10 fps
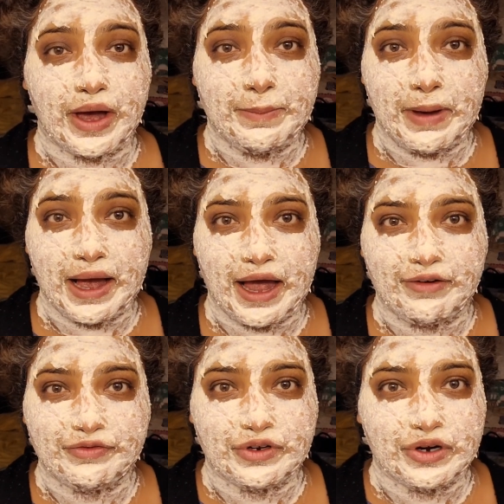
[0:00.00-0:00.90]
I'm back
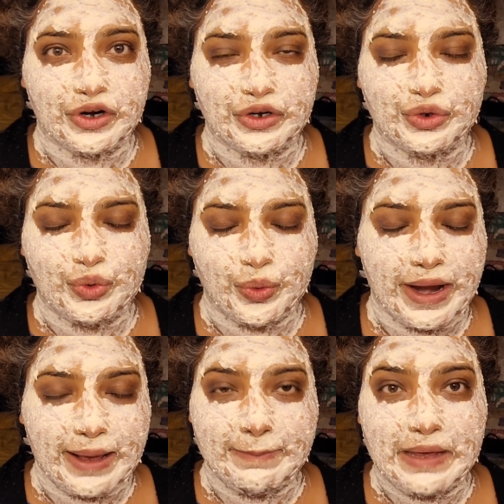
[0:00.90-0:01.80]
after
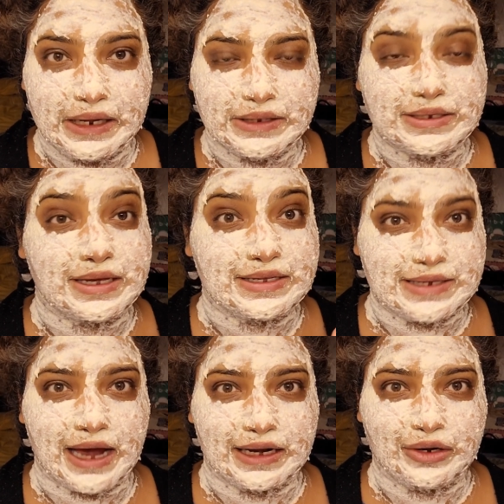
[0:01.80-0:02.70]
20 minutes,
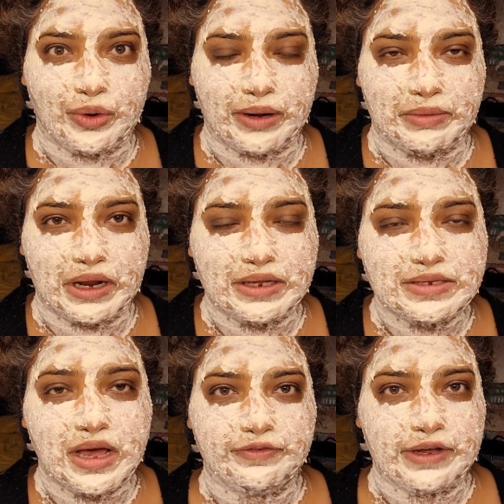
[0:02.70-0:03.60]
exactly 20
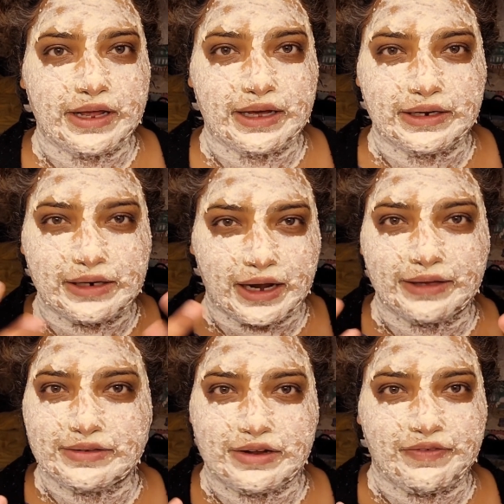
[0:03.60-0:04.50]
minutes. Feeling a little
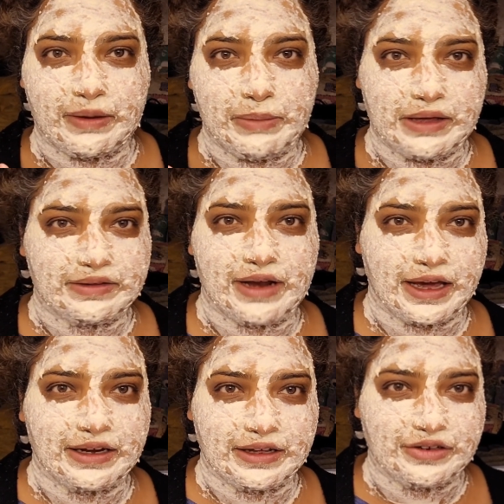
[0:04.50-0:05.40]
like stiff at places, like
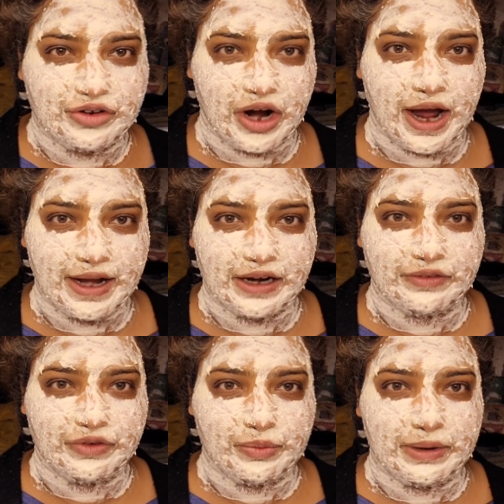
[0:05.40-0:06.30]
it has dried at a
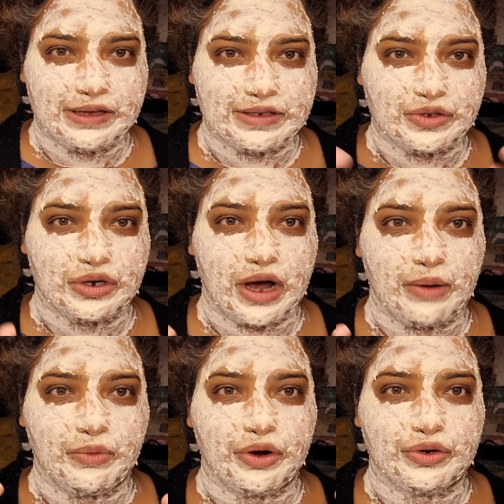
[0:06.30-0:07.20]
few places. So now
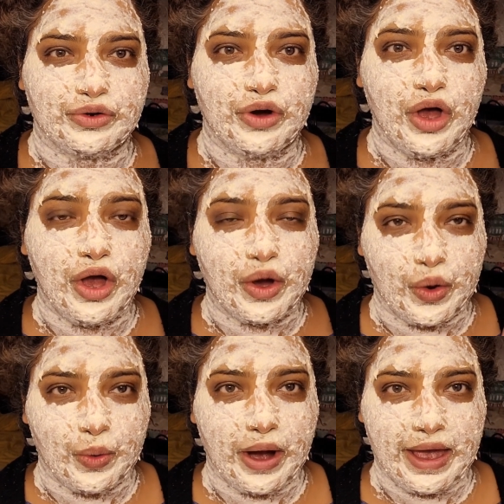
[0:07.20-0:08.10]
I'm going to
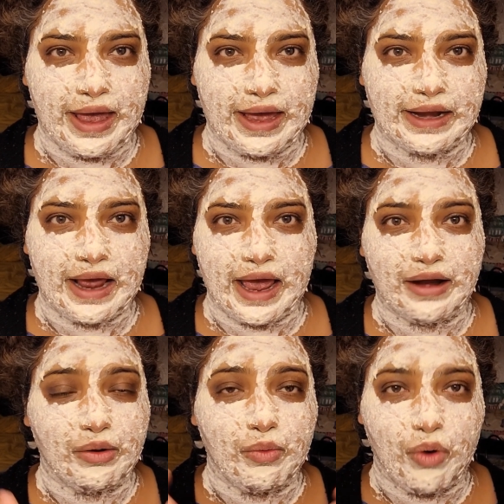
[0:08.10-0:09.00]
go ahead
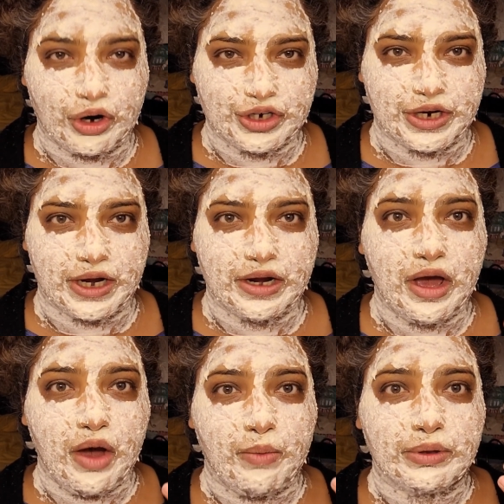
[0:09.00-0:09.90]
and wash it
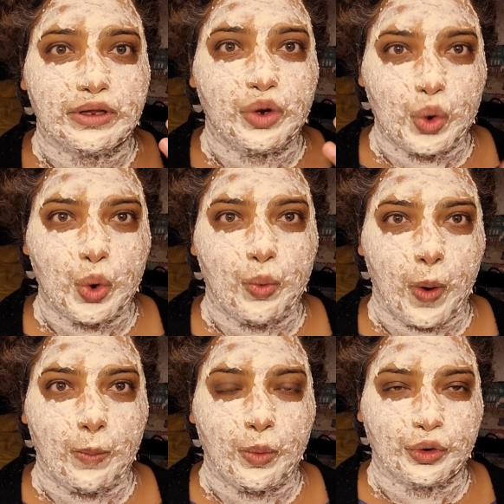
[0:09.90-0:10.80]
with
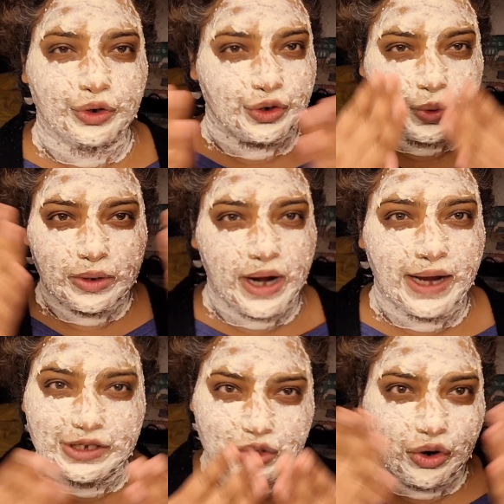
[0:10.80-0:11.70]
lukewarm water. Don't
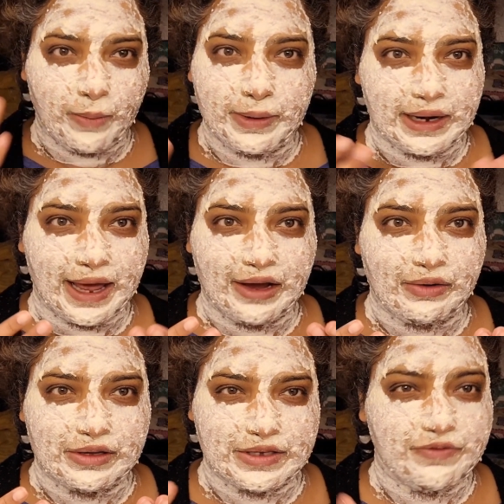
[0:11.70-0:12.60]
like scrub it like
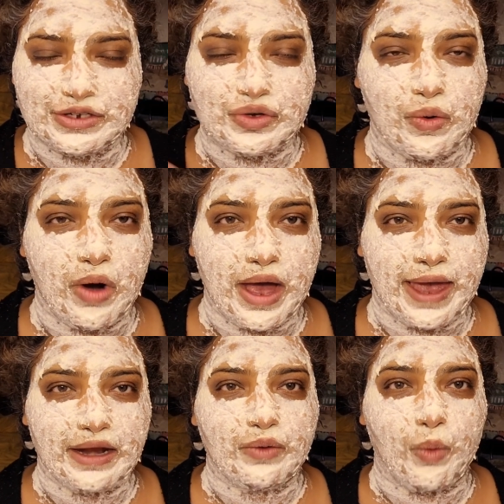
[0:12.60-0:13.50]
crazy. Just go
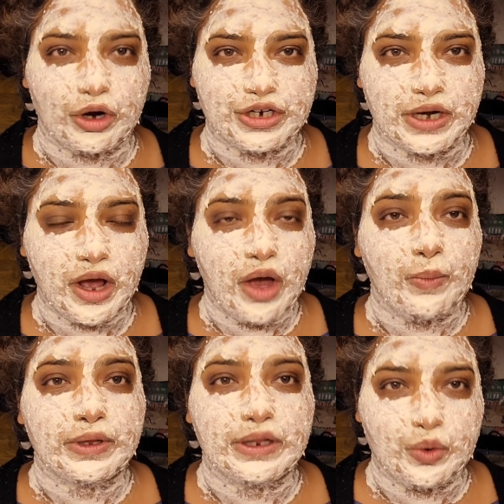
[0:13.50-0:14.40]
ahead and wash it
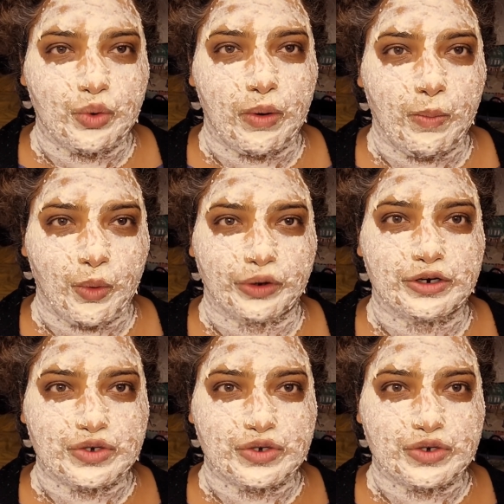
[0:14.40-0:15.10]
with lukewarm water.